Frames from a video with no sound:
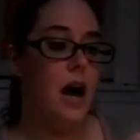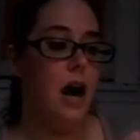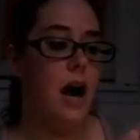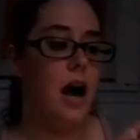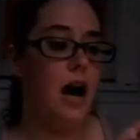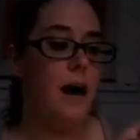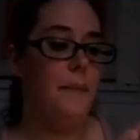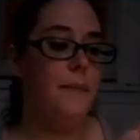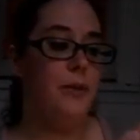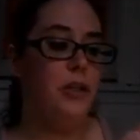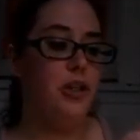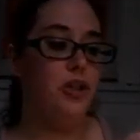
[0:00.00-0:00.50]

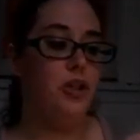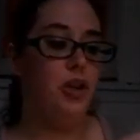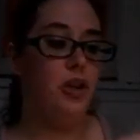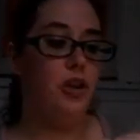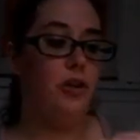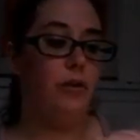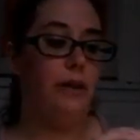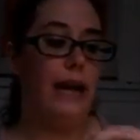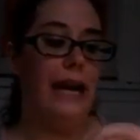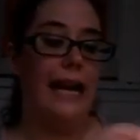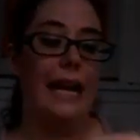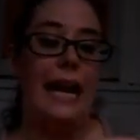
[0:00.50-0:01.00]
But just a
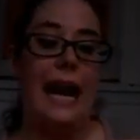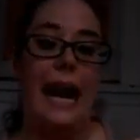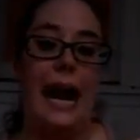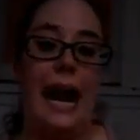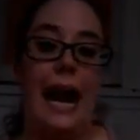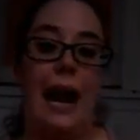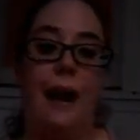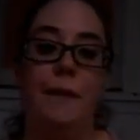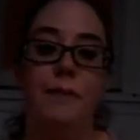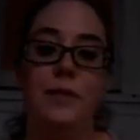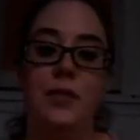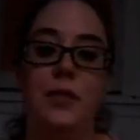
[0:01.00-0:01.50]
great
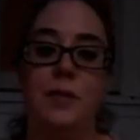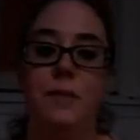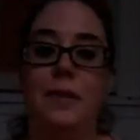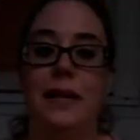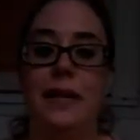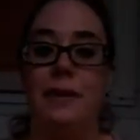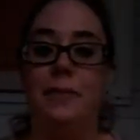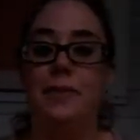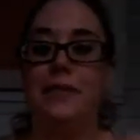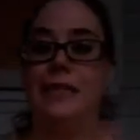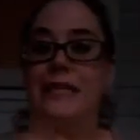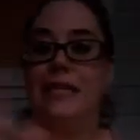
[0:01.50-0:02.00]
app to
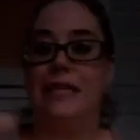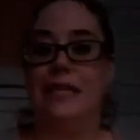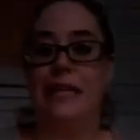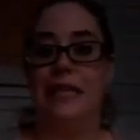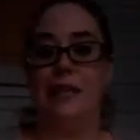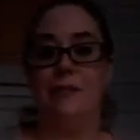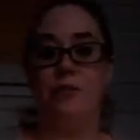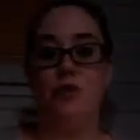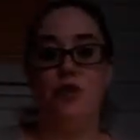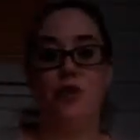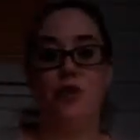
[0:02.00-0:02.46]
be able to keep